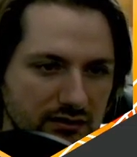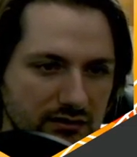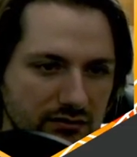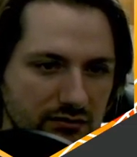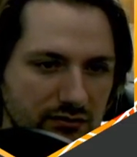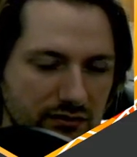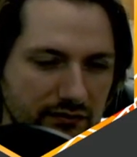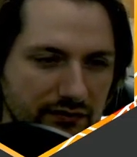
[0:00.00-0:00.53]

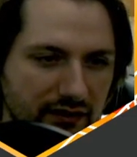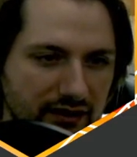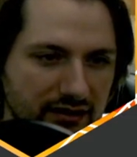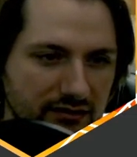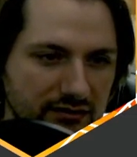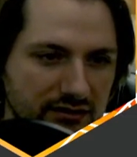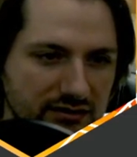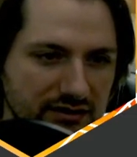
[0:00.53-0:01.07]
nor a file
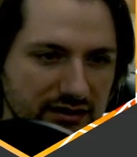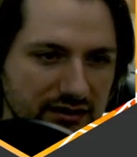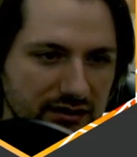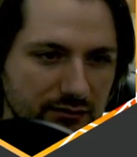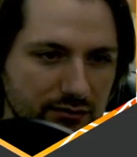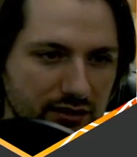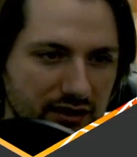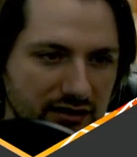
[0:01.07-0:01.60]
containing
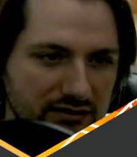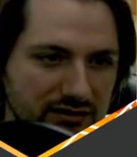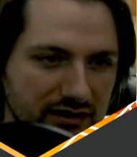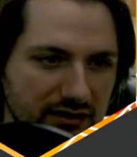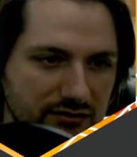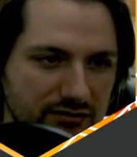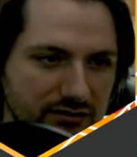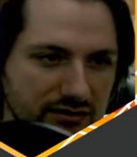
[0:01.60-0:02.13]
proxy
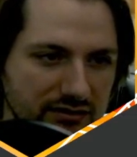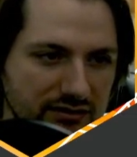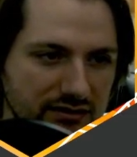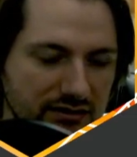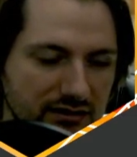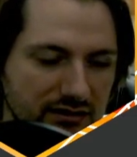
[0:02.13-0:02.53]
entries.